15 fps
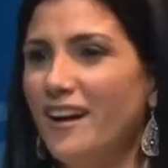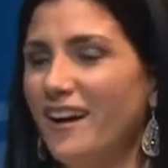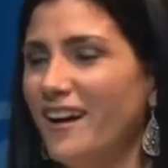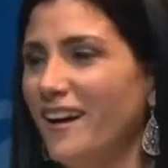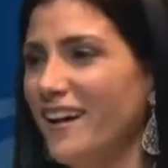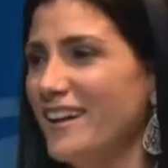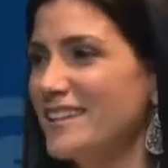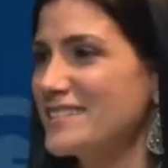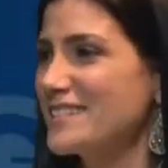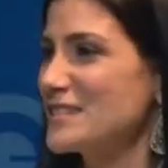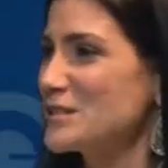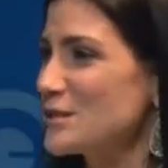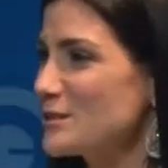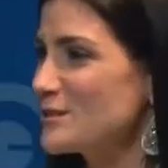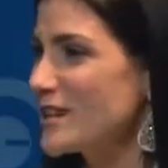It's a
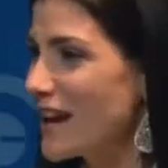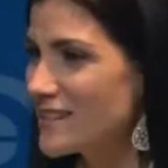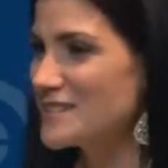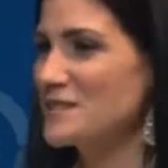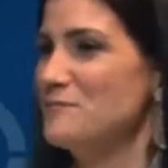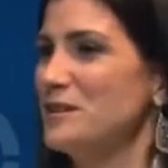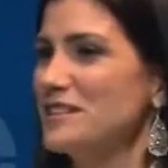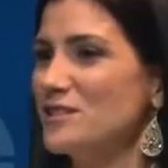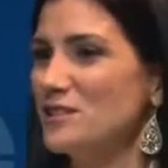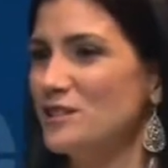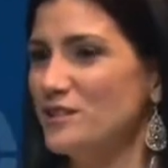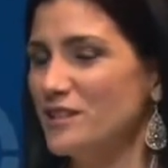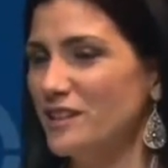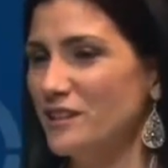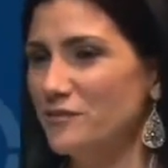true testament
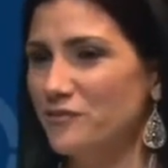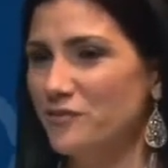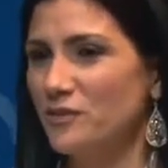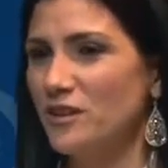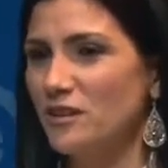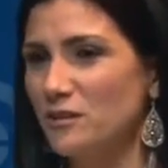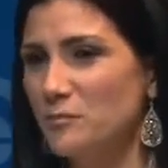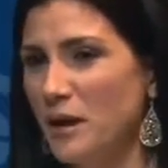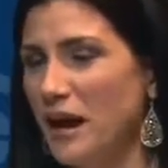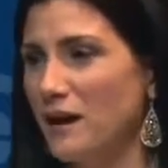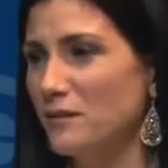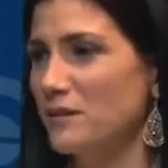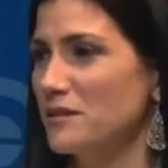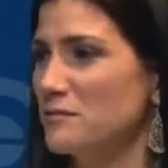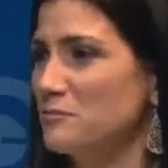to, girl
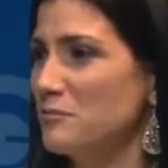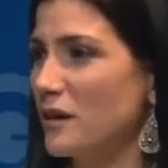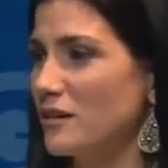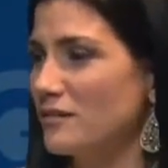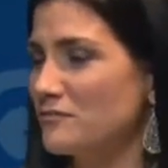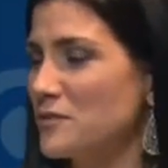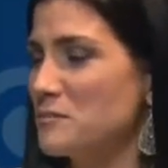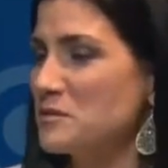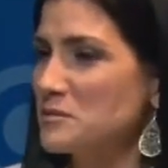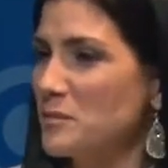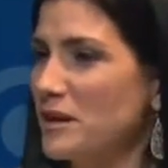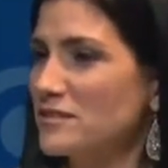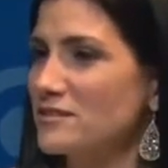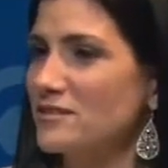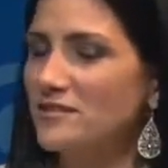power, to borrow from the
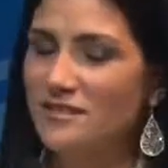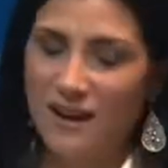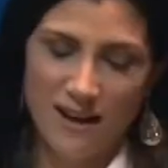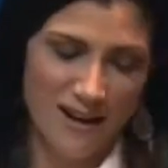Spice Girls.